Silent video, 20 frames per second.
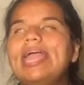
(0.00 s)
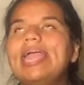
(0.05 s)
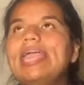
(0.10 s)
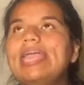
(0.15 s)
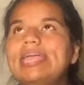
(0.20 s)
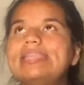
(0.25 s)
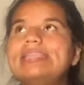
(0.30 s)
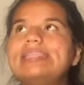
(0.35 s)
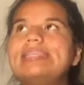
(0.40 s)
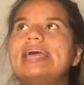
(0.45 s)

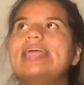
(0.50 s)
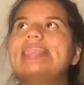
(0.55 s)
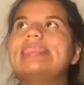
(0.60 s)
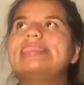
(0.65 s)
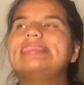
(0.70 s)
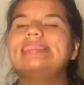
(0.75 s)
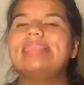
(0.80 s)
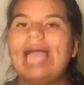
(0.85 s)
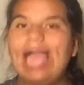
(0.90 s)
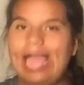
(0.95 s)
And
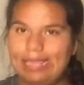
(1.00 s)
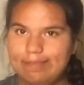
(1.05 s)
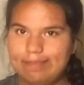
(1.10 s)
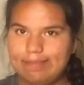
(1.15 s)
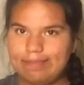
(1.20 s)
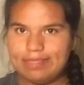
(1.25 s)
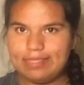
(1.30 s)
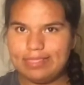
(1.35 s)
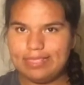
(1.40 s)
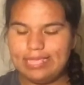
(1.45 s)

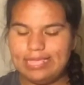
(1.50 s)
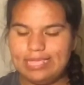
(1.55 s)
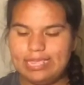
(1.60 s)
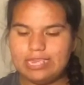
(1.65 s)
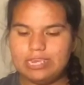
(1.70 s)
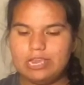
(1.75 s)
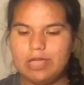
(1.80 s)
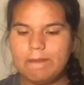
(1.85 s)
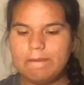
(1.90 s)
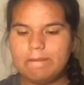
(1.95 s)

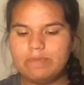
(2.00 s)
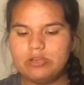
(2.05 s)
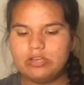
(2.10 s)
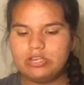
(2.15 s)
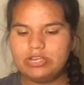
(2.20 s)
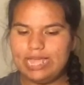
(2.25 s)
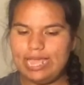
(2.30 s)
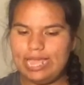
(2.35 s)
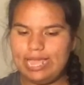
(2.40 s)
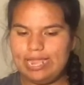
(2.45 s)
lastly,
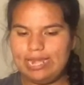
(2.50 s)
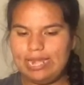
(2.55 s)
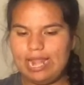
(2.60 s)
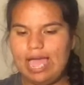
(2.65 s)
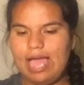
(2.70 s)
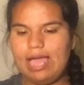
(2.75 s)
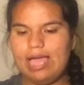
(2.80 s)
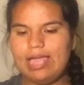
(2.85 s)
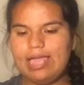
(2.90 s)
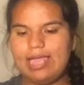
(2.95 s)
number 10,
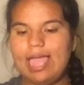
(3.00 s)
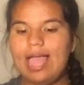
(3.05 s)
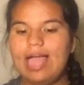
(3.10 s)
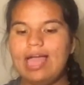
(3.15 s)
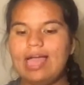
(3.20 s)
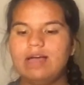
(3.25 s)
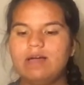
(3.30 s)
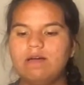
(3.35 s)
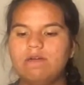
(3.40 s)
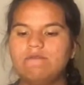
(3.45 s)
I
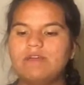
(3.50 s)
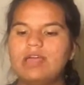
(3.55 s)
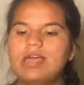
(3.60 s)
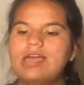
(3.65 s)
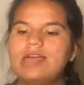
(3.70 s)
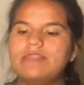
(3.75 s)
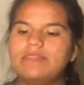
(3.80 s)
have